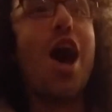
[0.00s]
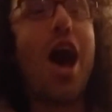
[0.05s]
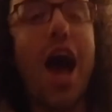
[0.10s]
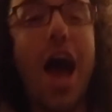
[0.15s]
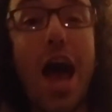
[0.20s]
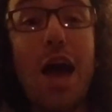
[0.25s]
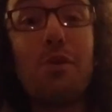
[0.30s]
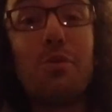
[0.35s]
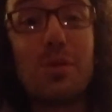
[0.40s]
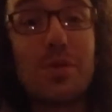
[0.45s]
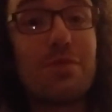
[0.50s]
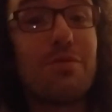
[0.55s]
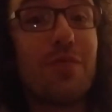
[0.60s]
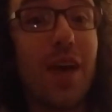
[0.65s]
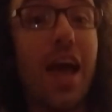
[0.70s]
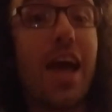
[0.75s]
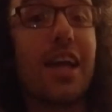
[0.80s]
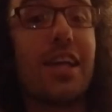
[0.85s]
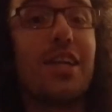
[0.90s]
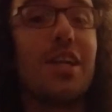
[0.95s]
I was
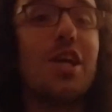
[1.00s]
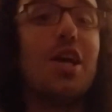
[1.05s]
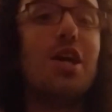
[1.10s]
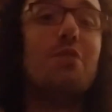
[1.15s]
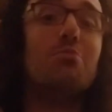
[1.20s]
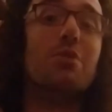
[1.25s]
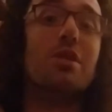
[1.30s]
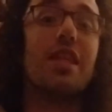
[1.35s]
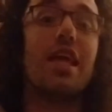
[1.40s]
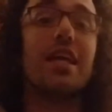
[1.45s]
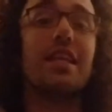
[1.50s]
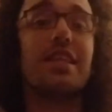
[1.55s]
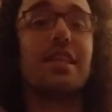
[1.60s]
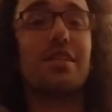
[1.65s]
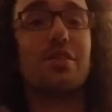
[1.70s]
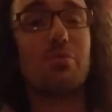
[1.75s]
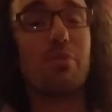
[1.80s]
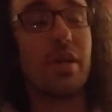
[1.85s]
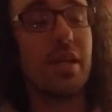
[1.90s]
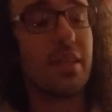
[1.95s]
fine. But
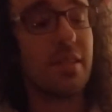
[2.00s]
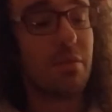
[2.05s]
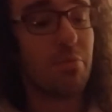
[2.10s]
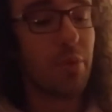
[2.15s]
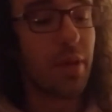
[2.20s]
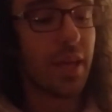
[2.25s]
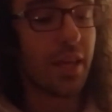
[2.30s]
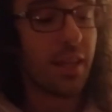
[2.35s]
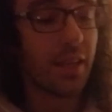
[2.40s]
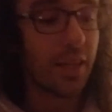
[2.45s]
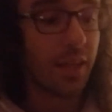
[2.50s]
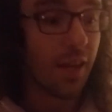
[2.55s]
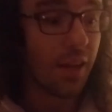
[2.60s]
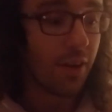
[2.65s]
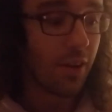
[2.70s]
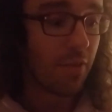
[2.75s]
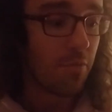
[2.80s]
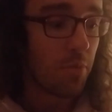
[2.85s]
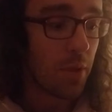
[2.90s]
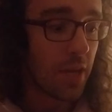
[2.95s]
this one is a bit,
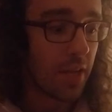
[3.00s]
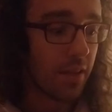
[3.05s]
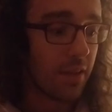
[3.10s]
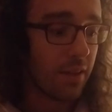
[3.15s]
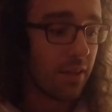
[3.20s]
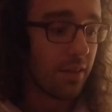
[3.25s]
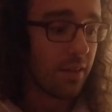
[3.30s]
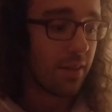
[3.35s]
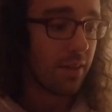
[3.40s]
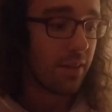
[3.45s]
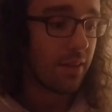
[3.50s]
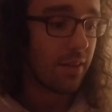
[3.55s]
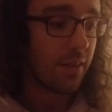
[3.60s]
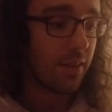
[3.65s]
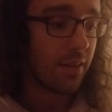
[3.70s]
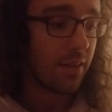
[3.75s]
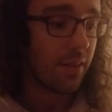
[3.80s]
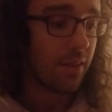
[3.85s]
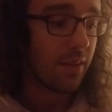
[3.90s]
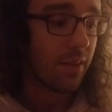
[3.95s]
I've been
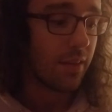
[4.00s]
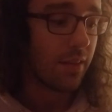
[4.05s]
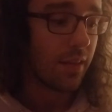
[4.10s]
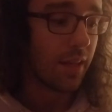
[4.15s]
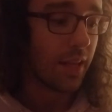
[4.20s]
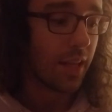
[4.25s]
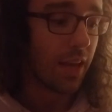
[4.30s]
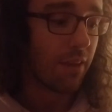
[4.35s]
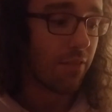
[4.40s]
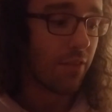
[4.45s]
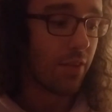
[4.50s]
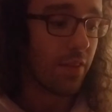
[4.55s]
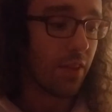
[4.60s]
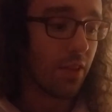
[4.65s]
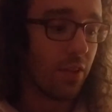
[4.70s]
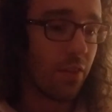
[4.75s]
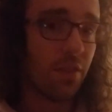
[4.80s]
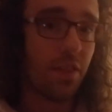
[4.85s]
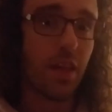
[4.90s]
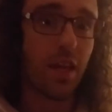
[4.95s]
every
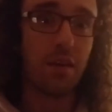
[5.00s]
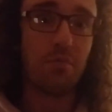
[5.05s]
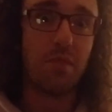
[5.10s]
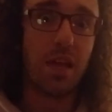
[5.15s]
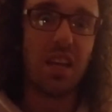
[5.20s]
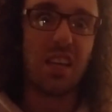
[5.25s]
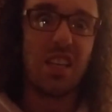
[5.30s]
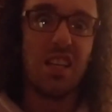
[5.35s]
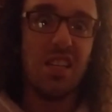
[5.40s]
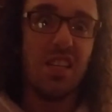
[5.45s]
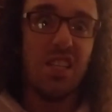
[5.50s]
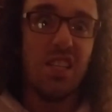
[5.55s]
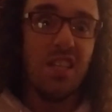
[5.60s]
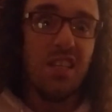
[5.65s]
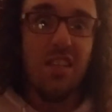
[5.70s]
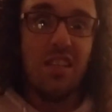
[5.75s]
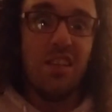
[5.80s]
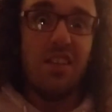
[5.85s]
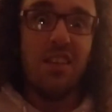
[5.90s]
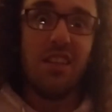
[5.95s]
little thing, I'm I
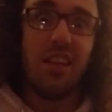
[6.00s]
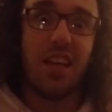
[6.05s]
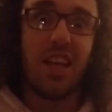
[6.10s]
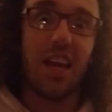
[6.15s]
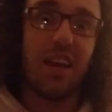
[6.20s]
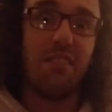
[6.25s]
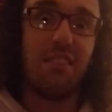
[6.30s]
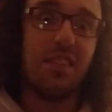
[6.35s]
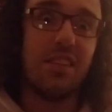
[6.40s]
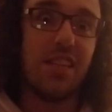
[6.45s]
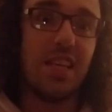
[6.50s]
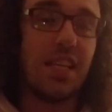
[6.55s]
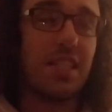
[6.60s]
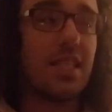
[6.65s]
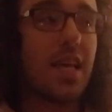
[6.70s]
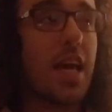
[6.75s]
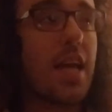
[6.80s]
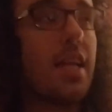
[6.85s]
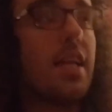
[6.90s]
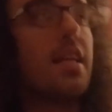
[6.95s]
have this
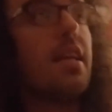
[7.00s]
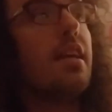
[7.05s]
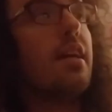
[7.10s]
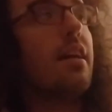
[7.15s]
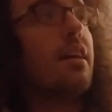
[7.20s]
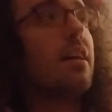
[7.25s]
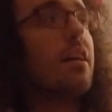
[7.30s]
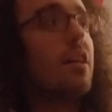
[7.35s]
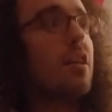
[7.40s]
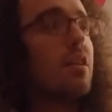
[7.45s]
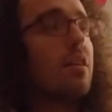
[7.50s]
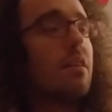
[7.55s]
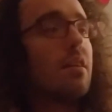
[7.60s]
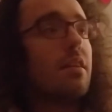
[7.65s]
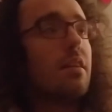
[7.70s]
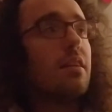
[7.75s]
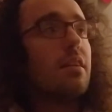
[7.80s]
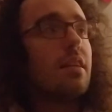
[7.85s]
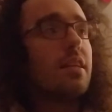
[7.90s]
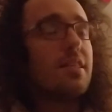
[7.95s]
anxiety.
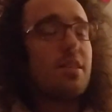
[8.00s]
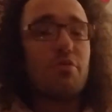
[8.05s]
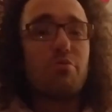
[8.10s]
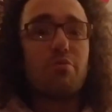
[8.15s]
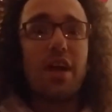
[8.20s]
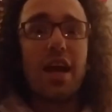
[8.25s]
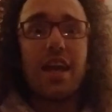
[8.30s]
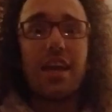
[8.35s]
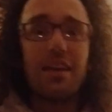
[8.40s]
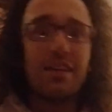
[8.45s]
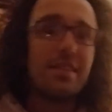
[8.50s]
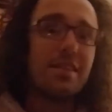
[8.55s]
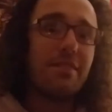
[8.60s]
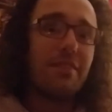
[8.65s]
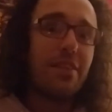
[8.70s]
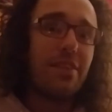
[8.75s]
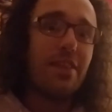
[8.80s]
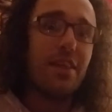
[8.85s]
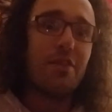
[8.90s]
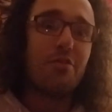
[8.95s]
Is it right? Is
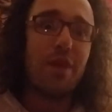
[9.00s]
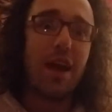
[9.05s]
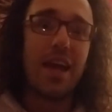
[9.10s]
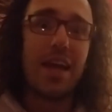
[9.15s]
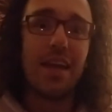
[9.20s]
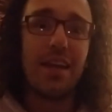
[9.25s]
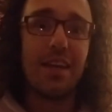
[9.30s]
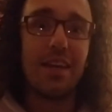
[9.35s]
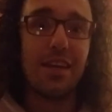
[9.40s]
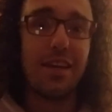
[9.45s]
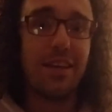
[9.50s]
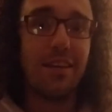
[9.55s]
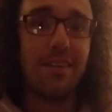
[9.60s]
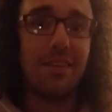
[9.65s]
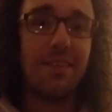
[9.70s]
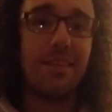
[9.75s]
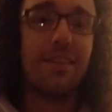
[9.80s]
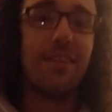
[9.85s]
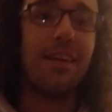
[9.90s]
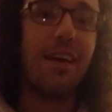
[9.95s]
everything right?
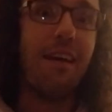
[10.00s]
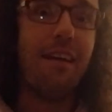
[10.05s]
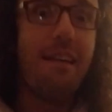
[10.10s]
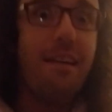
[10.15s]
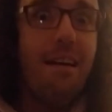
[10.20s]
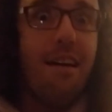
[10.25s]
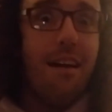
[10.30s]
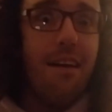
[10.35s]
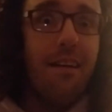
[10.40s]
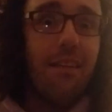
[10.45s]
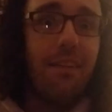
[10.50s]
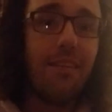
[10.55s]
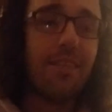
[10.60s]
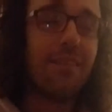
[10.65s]
Oh.